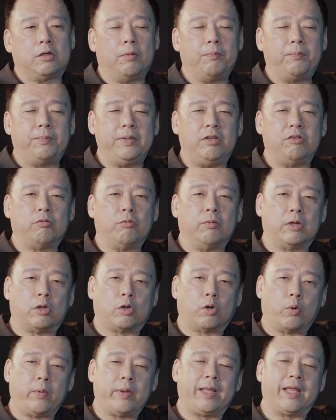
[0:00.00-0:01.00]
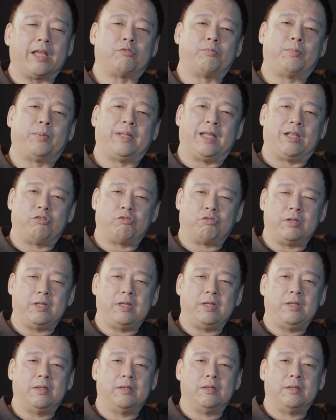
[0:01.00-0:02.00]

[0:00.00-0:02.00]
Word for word: companies were growing exponentially,